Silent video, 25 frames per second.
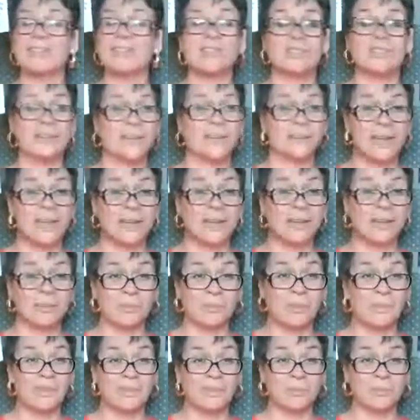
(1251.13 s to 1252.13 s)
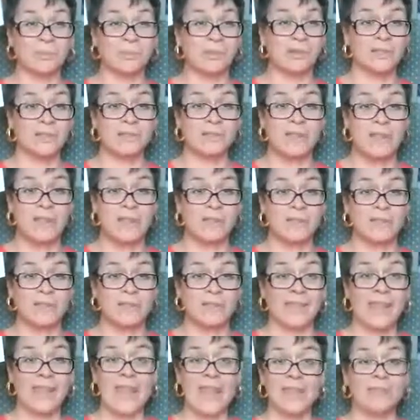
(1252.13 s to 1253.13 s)
is just a regular piece of printer paper
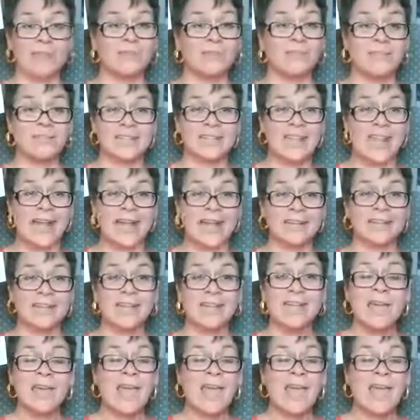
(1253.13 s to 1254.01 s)
that I used it on.